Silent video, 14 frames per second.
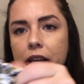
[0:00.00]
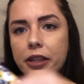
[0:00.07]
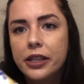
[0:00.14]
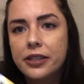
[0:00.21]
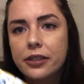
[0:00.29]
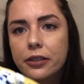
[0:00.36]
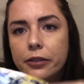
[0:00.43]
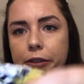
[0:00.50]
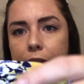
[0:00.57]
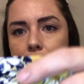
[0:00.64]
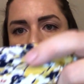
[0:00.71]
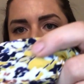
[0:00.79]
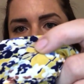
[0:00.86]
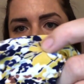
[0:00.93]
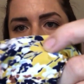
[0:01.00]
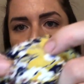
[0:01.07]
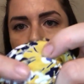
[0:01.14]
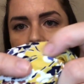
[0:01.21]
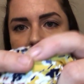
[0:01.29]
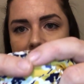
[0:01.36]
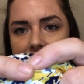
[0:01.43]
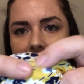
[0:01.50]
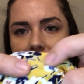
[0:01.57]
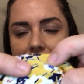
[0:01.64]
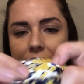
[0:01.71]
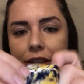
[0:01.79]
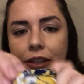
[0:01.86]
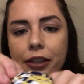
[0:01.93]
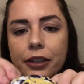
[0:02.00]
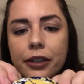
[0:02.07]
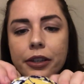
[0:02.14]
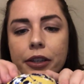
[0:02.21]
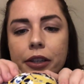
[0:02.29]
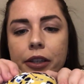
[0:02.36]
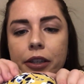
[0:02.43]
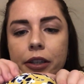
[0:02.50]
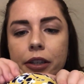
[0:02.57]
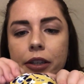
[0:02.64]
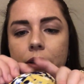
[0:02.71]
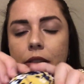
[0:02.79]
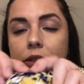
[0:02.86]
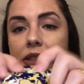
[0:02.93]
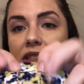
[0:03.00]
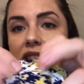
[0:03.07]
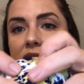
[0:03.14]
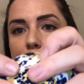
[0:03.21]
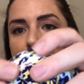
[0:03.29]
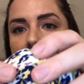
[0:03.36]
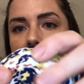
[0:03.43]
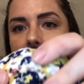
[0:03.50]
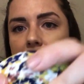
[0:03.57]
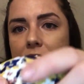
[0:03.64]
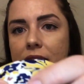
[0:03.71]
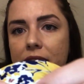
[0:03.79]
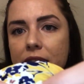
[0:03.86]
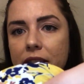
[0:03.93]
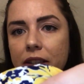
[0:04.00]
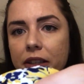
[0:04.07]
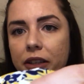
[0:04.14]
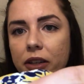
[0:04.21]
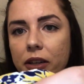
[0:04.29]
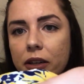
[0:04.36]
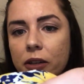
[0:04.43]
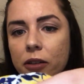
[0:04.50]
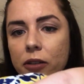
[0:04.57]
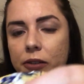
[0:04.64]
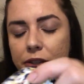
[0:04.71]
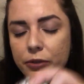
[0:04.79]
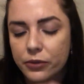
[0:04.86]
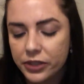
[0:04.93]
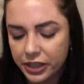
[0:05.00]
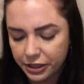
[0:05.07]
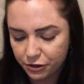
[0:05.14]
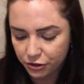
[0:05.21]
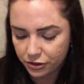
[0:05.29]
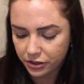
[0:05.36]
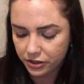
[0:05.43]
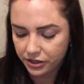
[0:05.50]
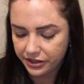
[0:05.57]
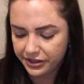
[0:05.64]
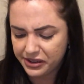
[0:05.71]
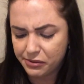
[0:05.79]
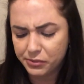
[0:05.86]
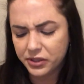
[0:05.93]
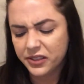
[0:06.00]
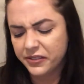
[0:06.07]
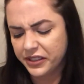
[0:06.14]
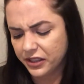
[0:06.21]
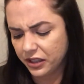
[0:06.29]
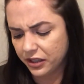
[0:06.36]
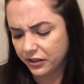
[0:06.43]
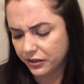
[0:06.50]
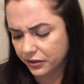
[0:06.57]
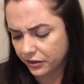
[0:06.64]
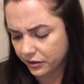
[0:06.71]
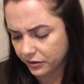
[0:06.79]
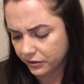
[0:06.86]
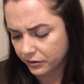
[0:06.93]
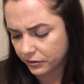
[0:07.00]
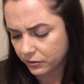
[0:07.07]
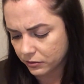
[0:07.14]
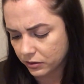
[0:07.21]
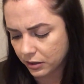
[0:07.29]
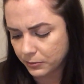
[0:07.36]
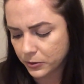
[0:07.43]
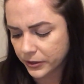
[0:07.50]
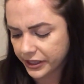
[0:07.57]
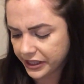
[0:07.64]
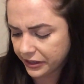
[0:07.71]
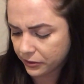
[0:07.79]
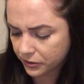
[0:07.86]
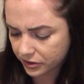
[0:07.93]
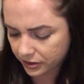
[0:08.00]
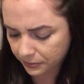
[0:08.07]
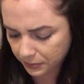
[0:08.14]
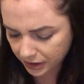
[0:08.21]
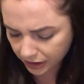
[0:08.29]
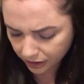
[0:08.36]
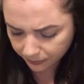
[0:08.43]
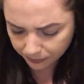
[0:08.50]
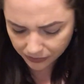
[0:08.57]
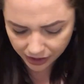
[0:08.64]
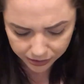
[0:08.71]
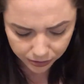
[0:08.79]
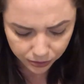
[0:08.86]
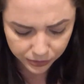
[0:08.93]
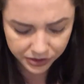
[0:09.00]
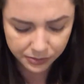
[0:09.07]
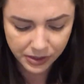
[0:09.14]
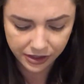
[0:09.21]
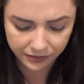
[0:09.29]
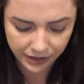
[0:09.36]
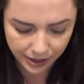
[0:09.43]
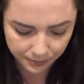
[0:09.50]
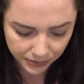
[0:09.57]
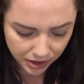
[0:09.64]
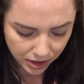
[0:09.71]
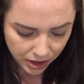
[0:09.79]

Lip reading: These little white spots are also textured and they almost feel a little rubbery or something. I don't know what to make of that.